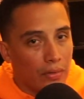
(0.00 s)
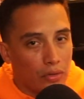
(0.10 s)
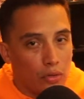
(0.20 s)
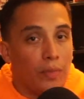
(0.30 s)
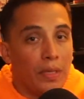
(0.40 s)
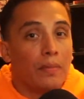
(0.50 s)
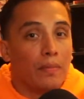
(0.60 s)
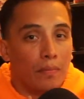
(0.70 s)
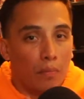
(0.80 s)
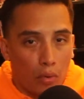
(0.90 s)
to be
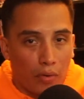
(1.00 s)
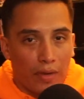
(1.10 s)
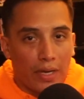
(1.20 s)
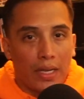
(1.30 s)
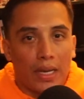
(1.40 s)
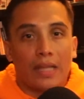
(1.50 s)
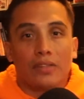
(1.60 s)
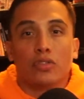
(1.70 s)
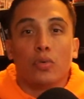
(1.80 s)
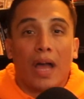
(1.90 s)
motivated and
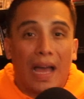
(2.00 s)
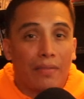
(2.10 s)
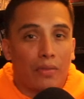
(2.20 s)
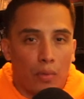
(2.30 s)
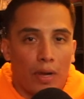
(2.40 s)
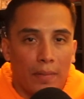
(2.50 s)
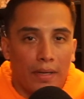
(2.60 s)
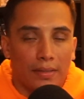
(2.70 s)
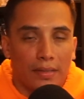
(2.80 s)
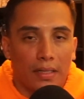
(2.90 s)
to have the right
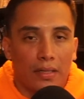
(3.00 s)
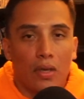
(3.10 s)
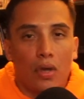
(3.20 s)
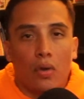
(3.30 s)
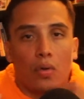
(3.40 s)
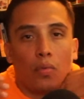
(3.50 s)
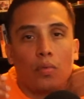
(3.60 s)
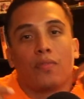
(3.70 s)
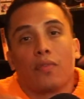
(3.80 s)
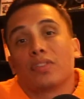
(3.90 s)
mindset, we
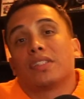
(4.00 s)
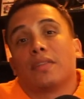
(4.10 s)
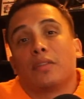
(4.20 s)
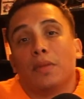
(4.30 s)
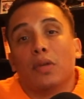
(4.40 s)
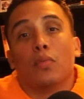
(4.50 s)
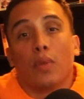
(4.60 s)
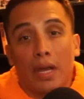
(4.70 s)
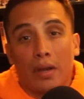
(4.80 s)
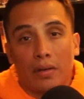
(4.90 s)
first have to be
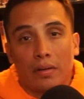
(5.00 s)
aware